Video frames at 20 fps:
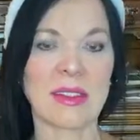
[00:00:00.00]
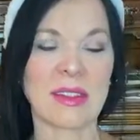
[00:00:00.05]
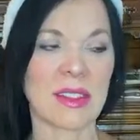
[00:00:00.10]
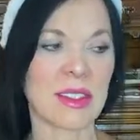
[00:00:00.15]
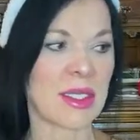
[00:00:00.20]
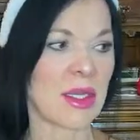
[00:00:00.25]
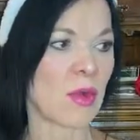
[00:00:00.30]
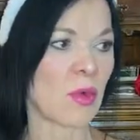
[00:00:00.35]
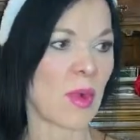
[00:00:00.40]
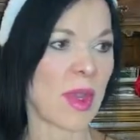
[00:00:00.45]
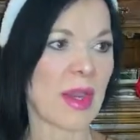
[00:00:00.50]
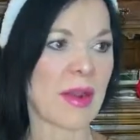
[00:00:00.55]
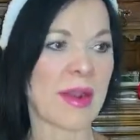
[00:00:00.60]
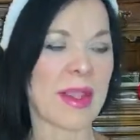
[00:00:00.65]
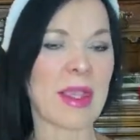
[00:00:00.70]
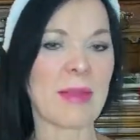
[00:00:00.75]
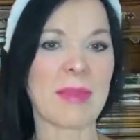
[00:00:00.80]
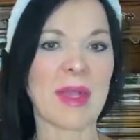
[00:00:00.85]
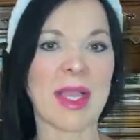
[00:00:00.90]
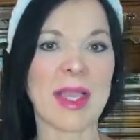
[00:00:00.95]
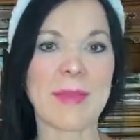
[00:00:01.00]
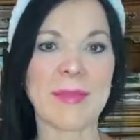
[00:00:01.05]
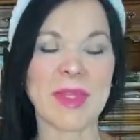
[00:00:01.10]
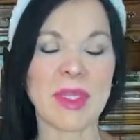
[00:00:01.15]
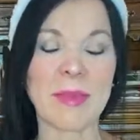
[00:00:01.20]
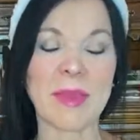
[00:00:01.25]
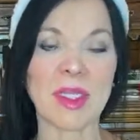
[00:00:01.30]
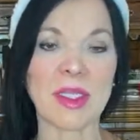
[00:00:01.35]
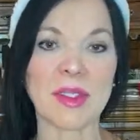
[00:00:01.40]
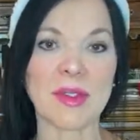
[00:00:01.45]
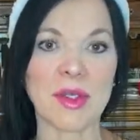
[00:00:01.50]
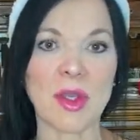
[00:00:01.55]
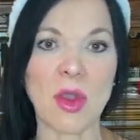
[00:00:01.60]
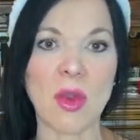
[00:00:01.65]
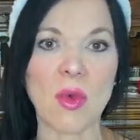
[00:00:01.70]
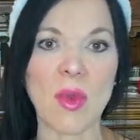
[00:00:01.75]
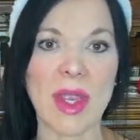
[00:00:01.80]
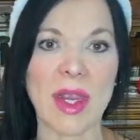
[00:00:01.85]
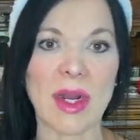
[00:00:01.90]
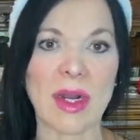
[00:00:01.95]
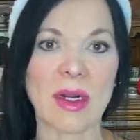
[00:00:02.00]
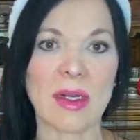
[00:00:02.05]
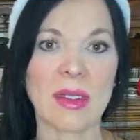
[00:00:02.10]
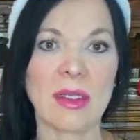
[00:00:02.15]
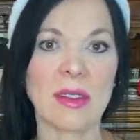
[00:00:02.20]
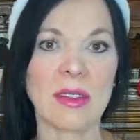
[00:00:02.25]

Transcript: You know, where am I? I'm in the middle of nowhere.